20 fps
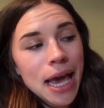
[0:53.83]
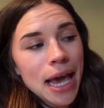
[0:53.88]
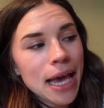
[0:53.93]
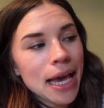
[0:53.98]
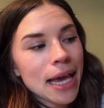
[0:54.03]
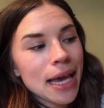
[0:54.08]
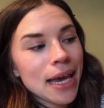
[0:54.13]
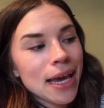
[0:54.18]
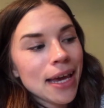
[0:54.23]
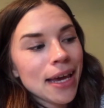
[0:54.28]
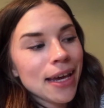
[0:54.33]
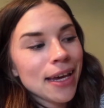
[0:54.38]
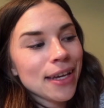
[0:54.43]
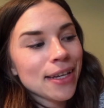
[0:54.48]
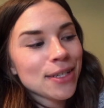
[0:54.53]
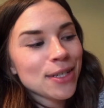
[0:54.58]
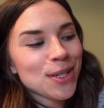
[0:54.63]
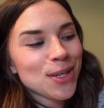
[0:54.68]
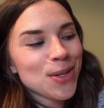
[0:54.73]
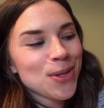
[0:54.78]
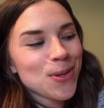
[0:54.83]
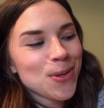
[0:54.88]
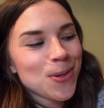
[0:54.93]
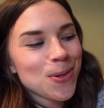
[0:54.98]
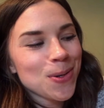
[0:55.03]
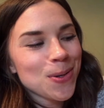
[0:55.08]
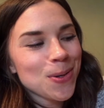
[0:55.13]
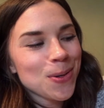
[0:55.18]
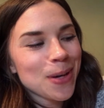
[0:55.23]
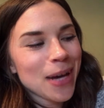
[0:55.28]
and
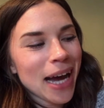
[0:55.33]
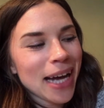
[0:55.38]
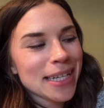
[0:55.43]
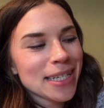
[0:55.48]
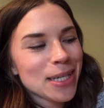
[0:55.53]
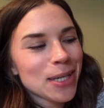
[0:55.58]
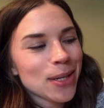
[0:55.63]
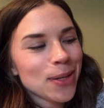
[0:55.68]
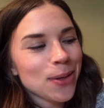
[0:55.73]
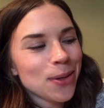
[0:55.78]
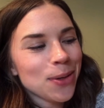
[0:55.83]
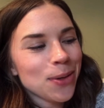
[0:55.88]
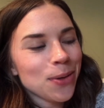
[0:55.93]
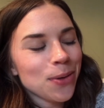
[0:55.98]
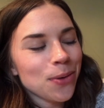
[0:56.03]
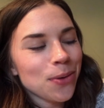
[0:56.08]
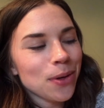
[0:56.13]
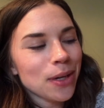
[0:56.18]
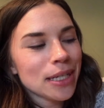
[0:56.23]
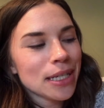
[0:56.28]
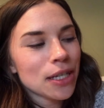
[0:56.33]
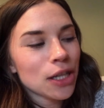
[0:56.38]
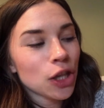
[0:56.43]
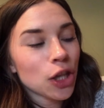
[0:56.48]
you got to